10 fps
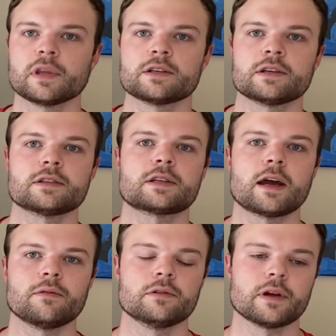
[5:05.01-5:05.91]
It's just
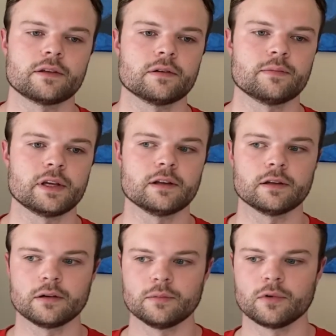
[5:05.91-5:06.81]
I would rather it be a
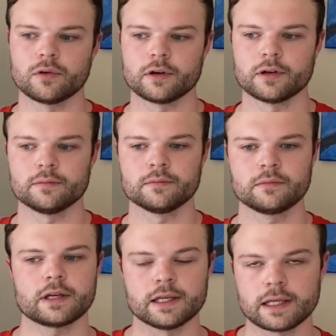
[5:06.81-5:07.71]
little more
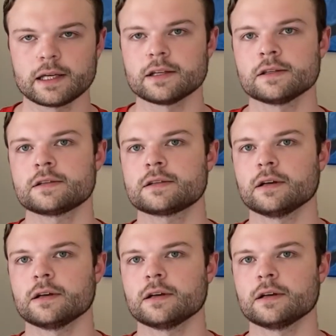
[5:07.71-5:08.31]
condensed,